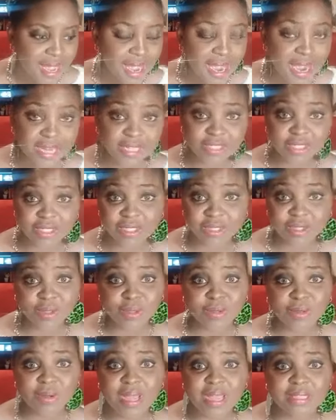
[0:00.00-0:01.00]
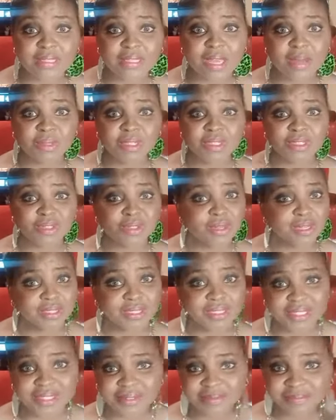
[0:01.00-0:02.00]
I just do as I'm
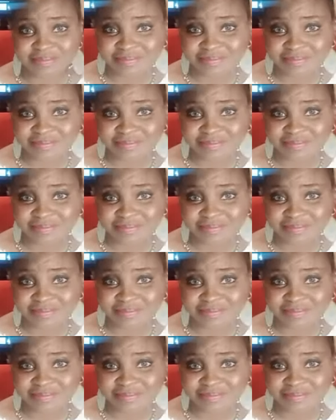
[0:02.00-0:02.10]
instructed.